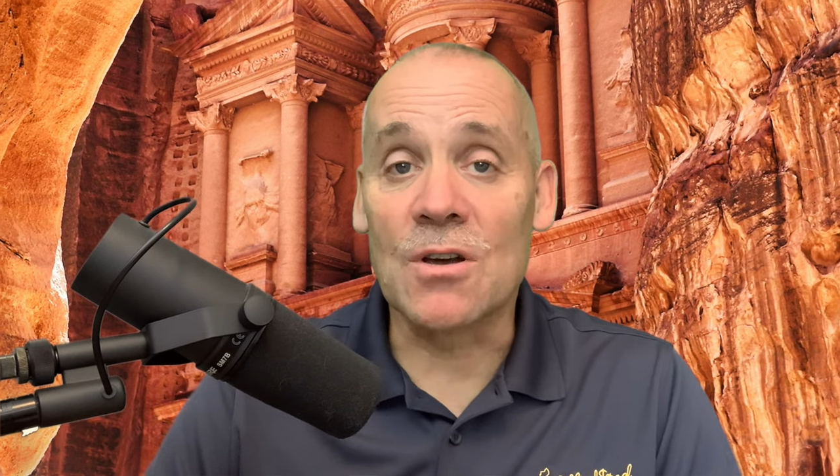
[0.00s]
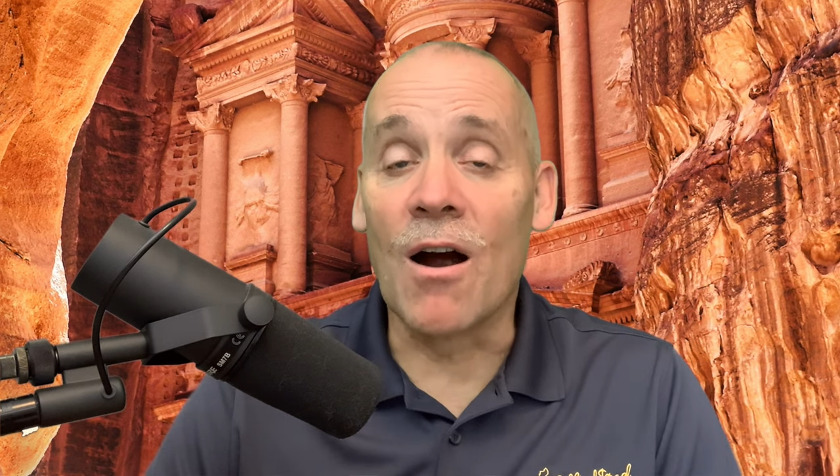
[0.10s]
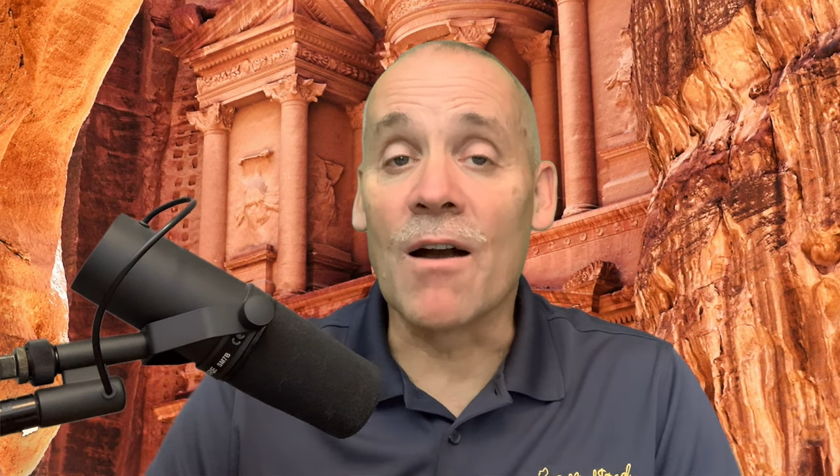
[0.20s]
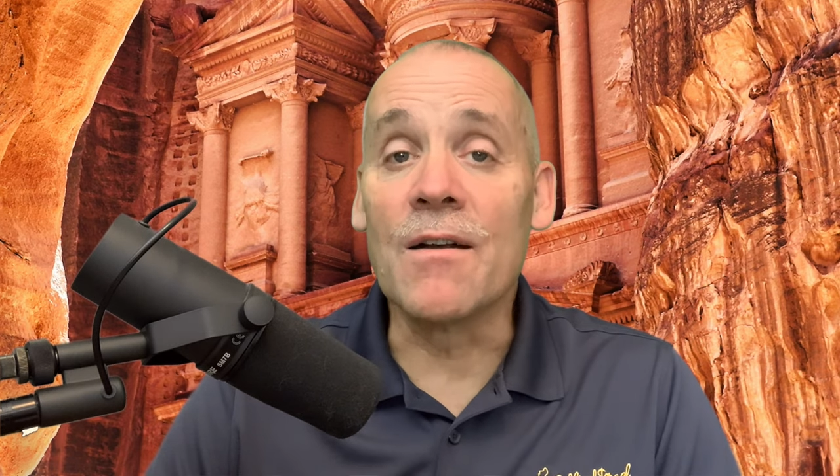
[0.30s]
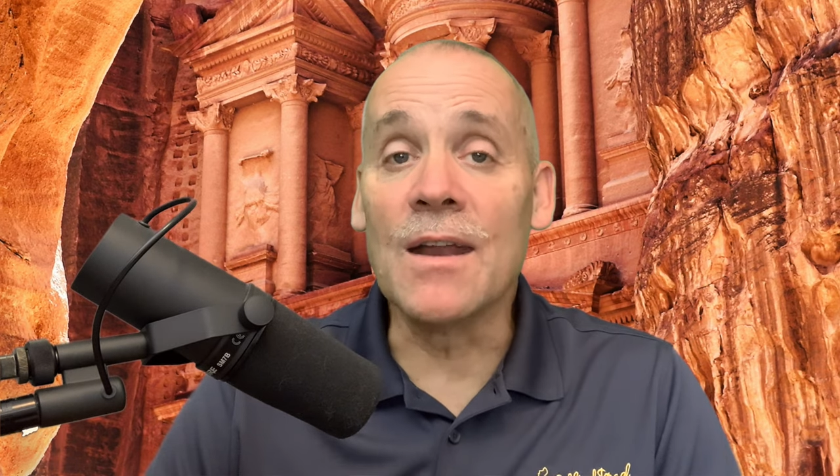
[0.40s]

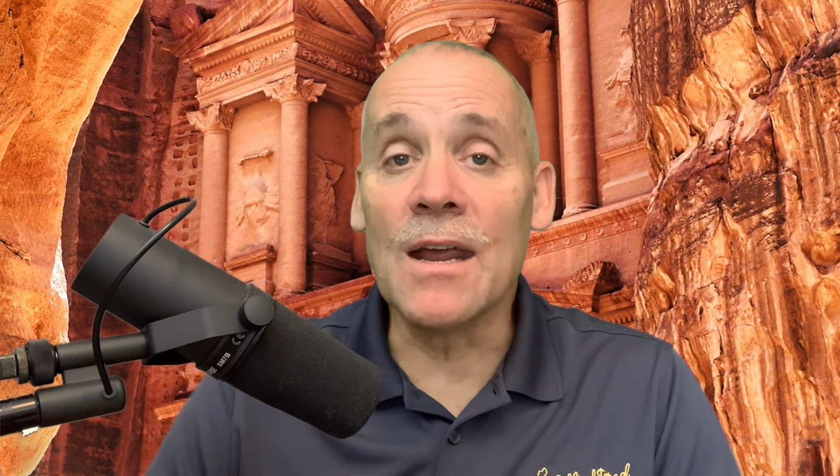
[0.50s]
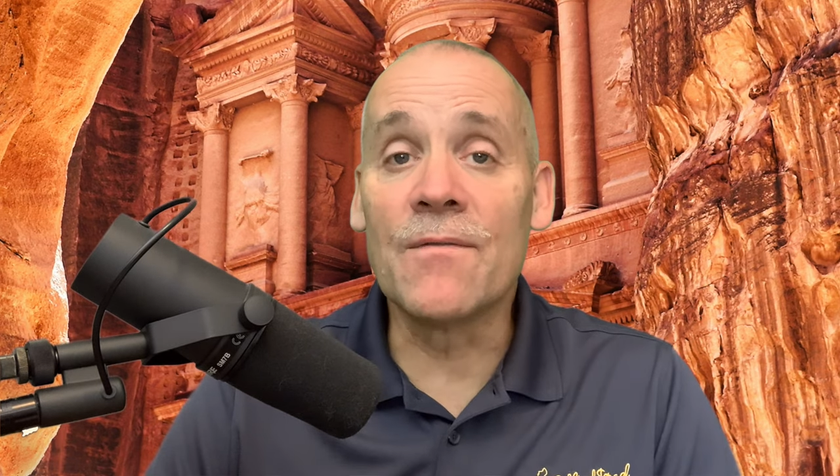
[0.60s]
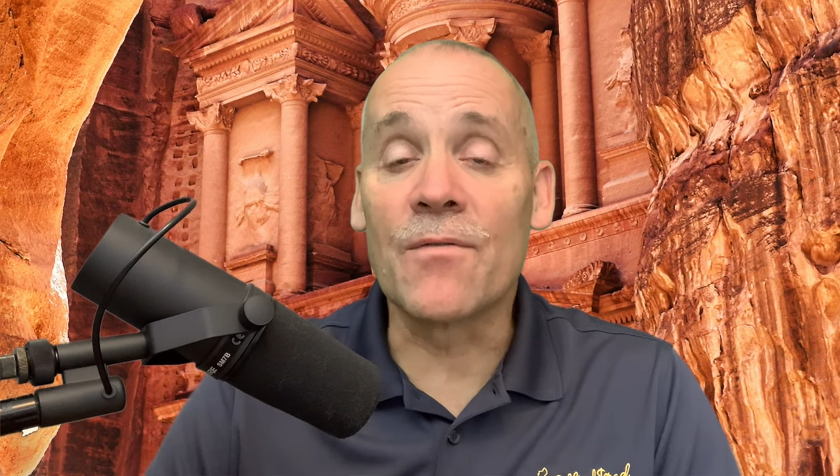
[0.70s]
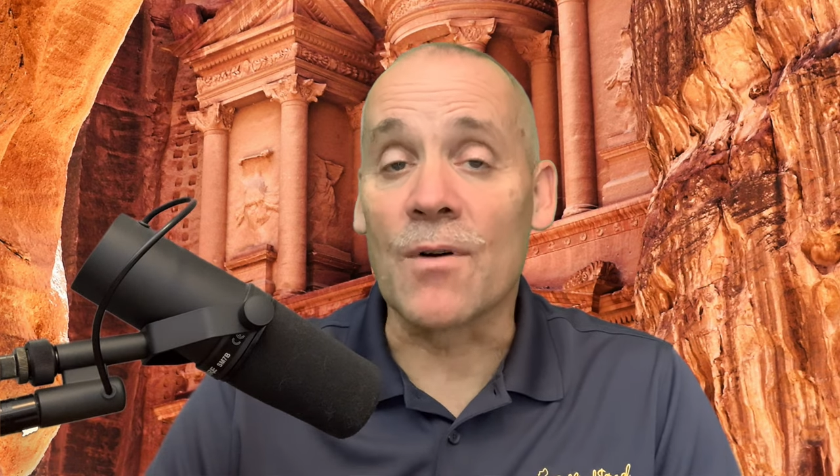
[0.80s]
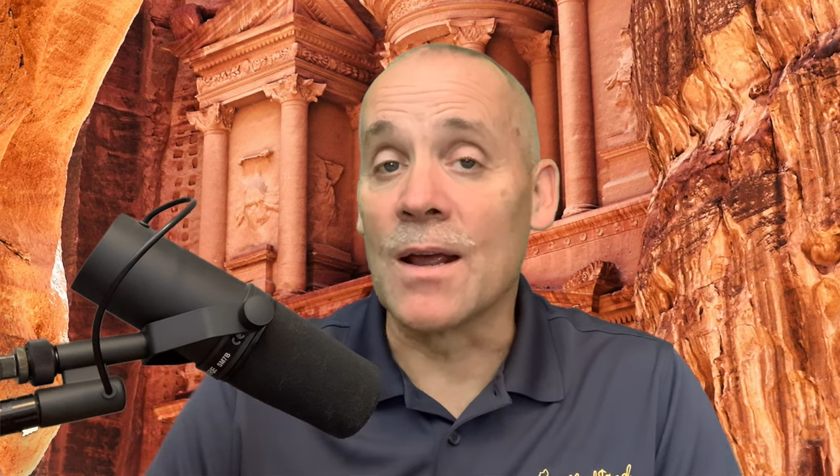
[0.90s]
our need
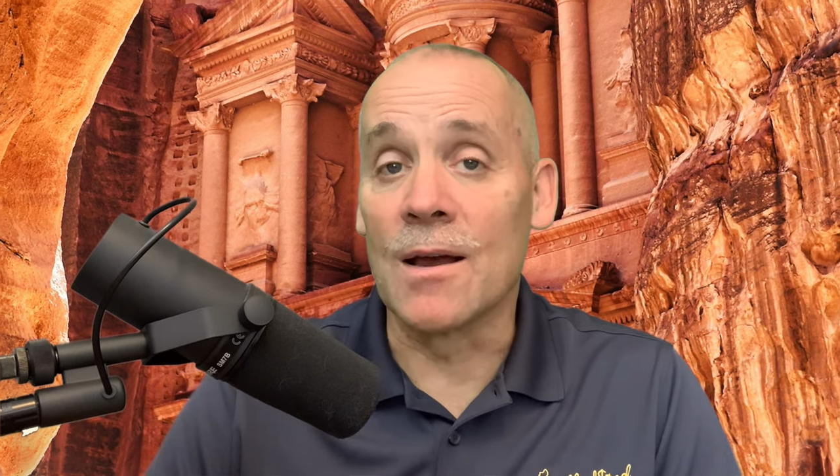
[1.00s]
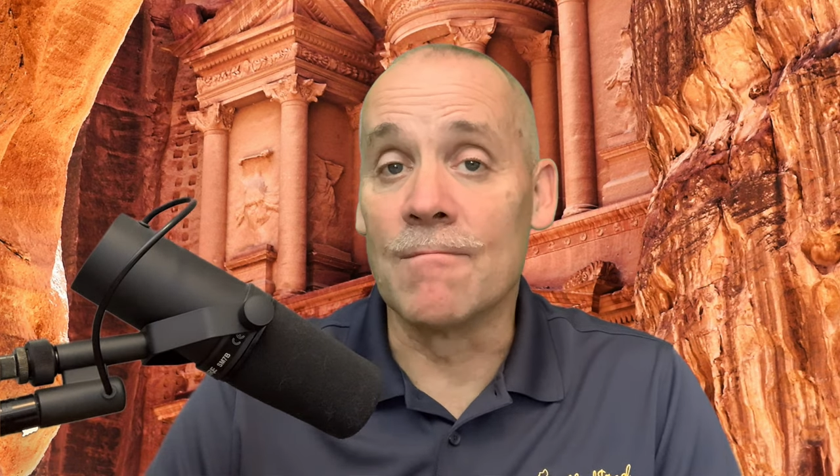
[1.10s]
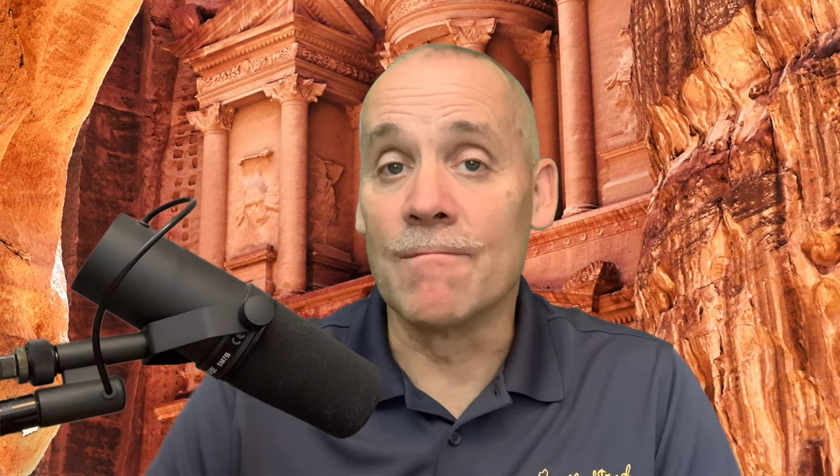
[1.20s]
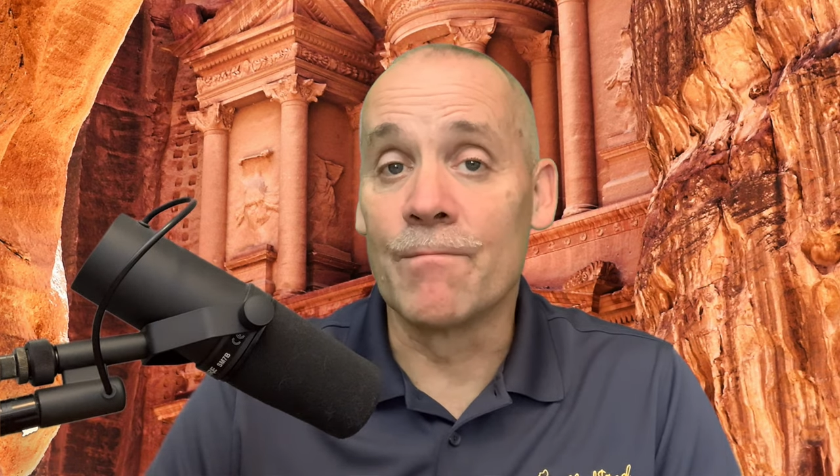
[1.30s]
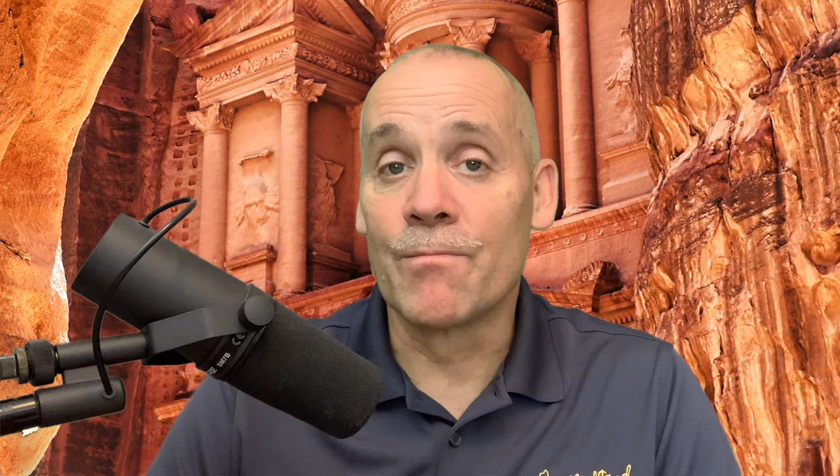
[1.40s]
for
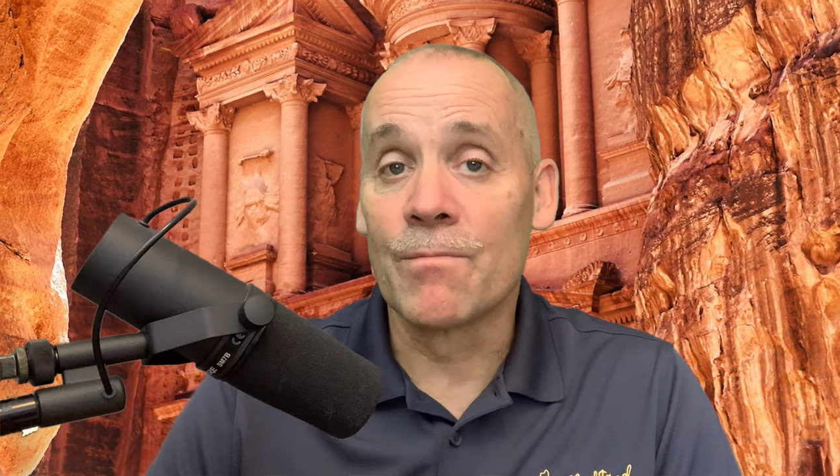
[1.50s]
him